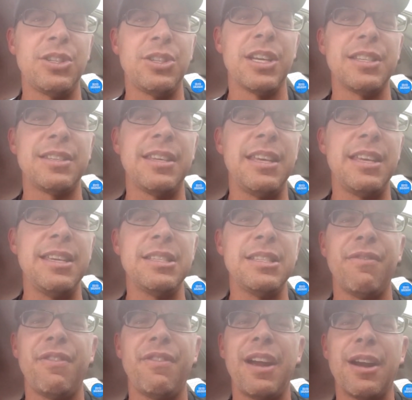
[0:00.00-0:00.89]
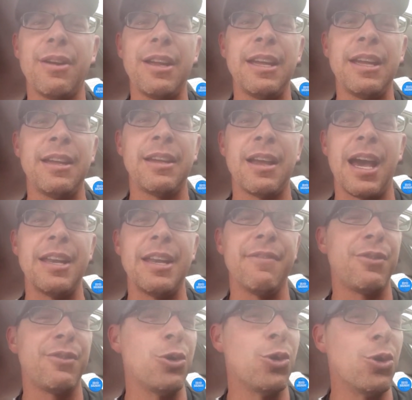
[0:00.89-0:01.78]
just he's very kind
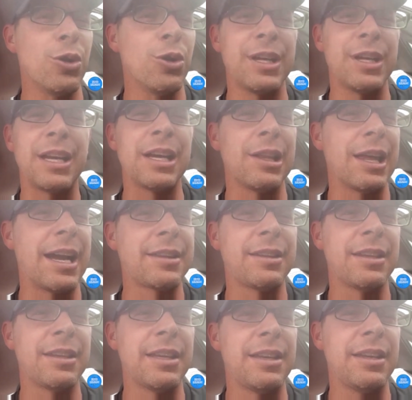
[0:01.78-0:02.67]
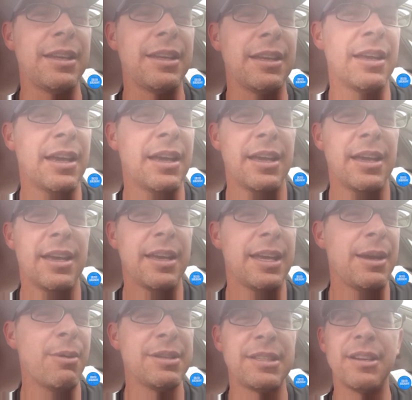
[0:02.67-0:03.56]
of cool and collected.
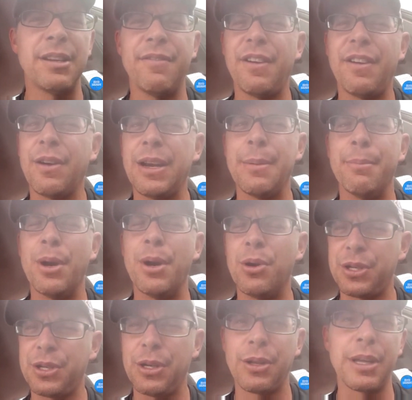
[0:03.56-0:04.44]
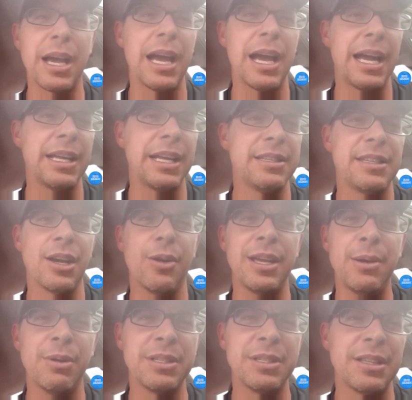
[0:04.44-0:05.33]
He wasn't a very emotional guy, and so
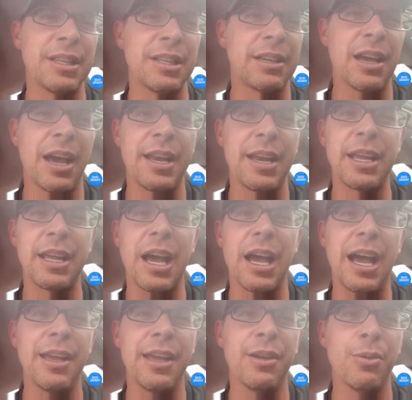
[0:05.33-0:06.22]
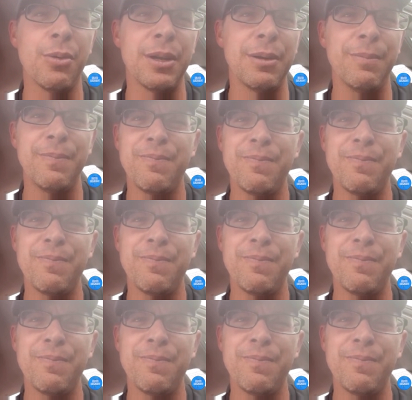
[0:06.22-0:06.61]
he wasn't the kind of guy who would